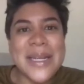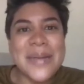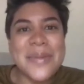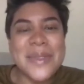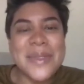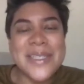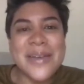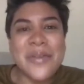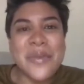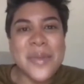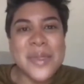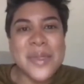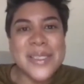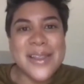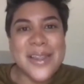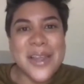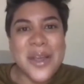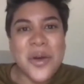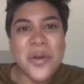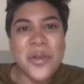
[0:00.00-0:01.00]
is Eva
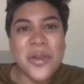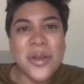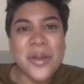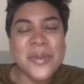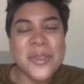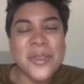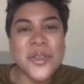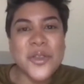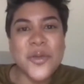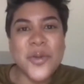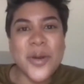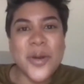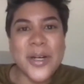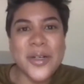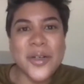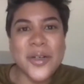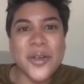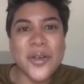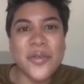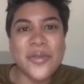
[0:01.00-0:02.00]
Masadiego, and I'm the
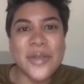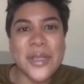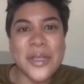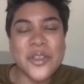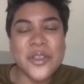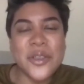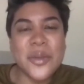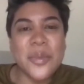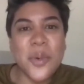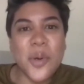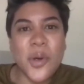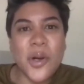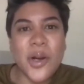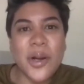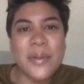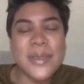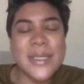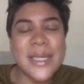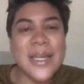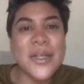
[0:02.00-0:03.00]
Director of Leadership
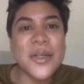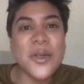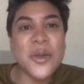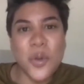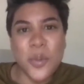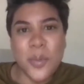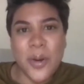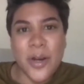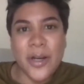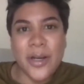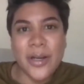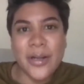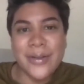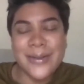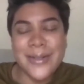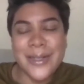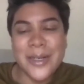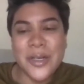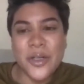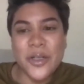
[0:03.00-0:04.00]
Programs at New American
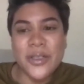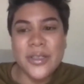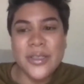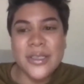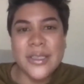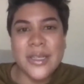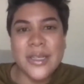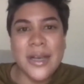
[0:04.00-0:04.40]
Leaders.